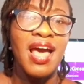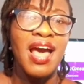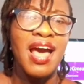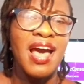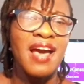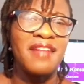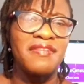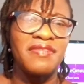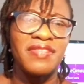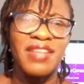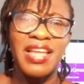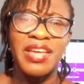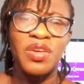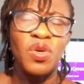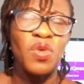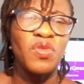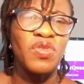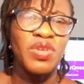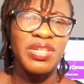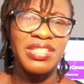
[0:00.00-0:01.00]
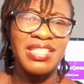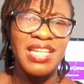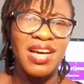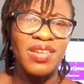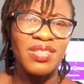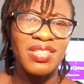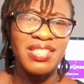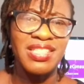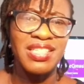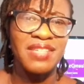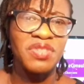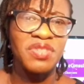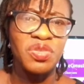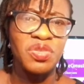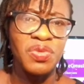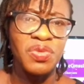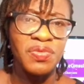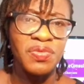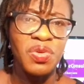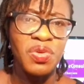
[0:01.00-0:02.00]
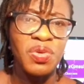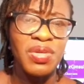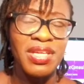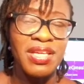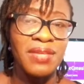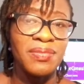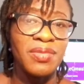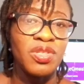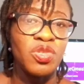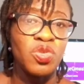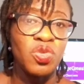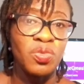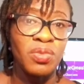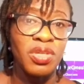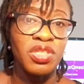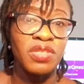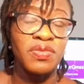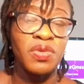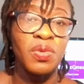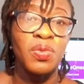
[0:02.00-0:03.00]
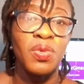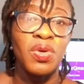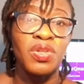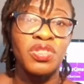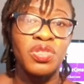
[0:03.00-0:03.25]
have like over 1,000 CV to review, it can be too much of a work.